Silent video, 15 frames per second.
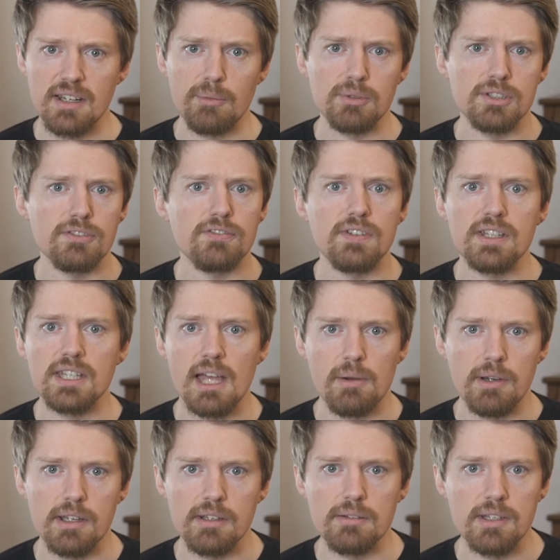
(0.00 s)
I would defend how
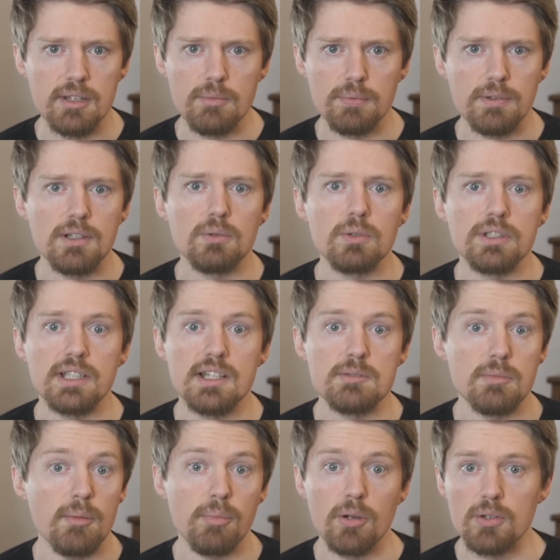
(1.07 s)
I didn't prioritize
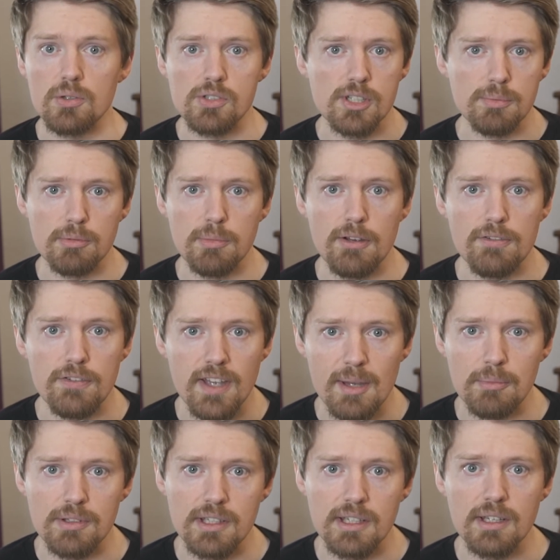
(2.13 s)
my partnership or my
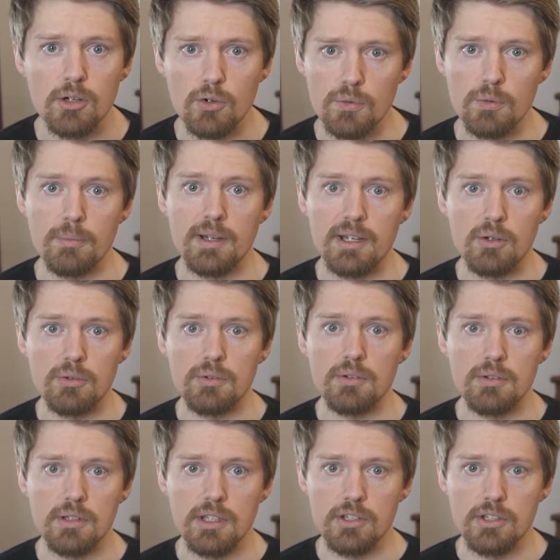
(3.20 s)
family over my own